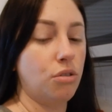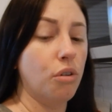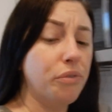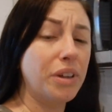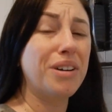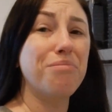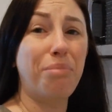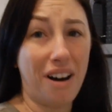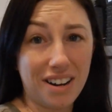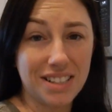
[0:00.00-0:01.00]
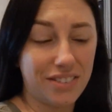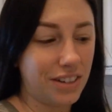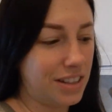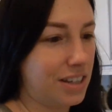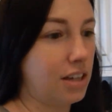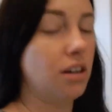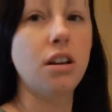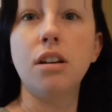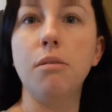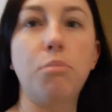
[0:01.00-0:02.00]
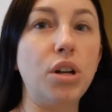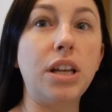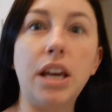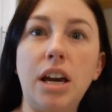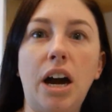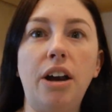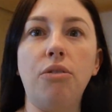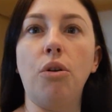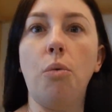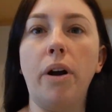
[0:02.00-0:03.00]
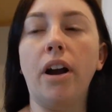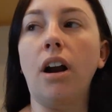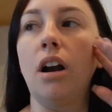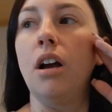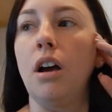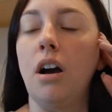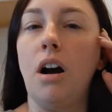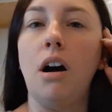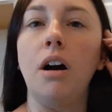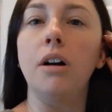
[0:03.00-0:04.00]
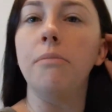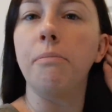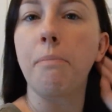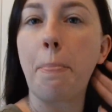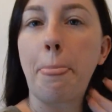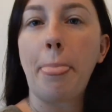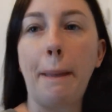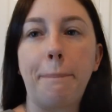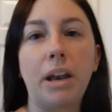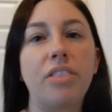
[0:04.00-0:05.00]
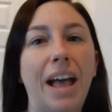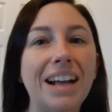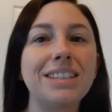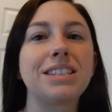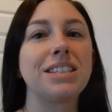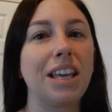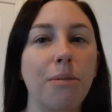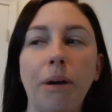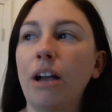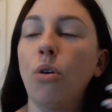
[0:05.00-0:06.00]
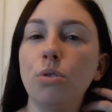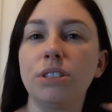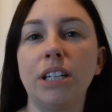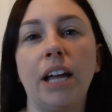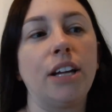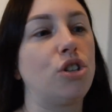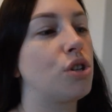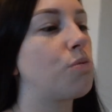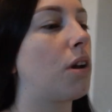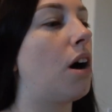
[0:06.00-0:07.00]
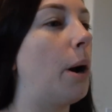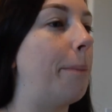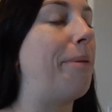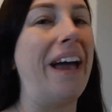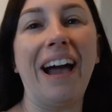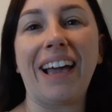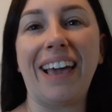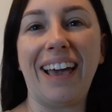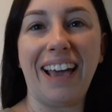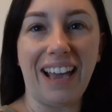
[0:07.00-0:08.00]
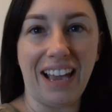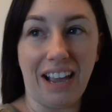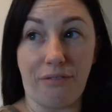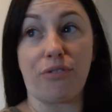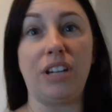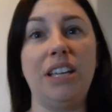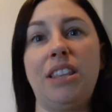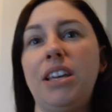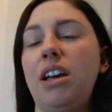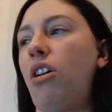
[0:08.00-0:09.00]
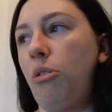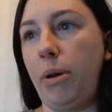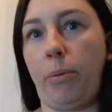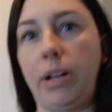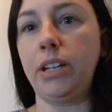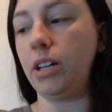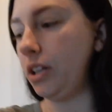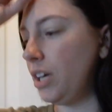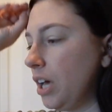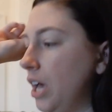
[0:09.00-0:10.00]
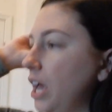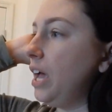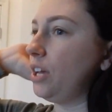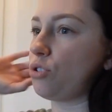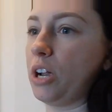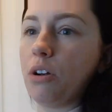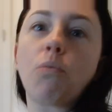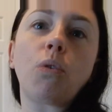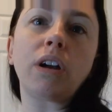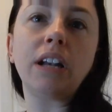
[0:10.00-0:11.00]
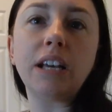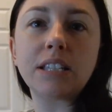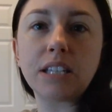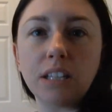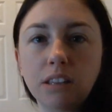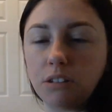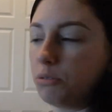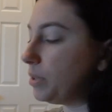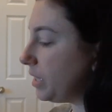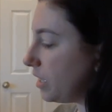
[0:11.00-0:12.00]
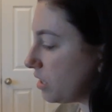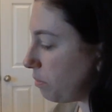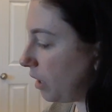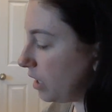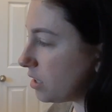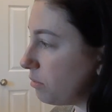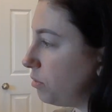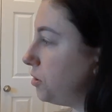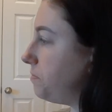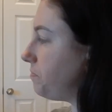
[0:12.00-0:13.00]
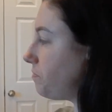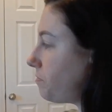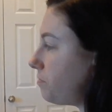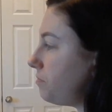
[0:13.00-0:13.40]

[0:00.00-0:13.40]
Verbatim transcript: to hopefully unbox everything, putting it, I don't know where. Um, but that's like my goal today. I just want to unpack everything, all my Rae Dunn, and try and organize it a little bit as possible.